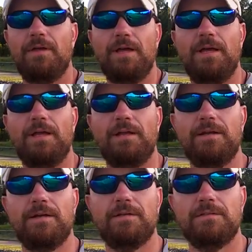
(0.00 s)
And
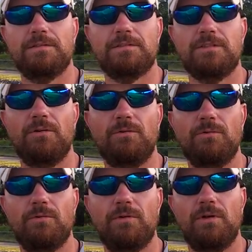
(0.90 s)
so
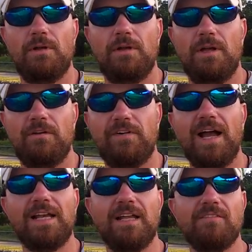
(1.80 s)
if I
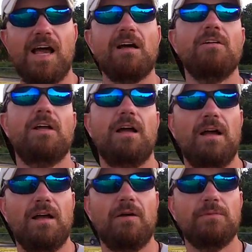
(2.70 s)
had to give an outlook,
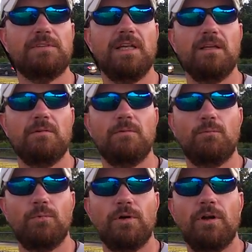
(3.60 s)
I would say that
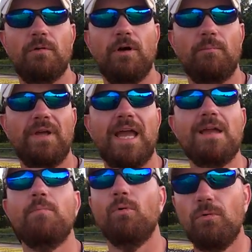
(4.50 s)
we're going to be
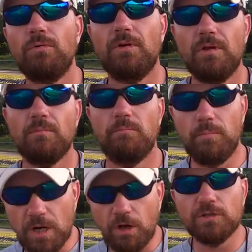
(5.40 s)
able,
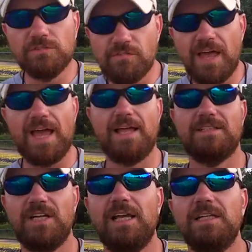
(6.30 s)
because of that
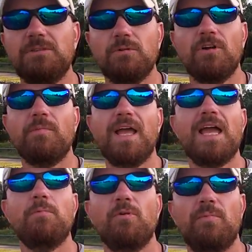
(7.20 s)
change, we're going to be
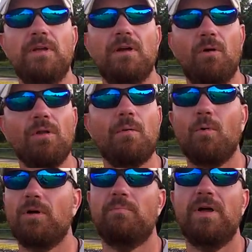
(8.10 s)
able to be a whole lot
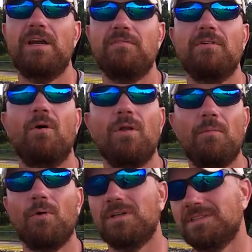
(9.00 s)
more competitive and a whole
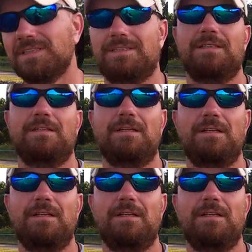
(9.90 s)
lot more consistent.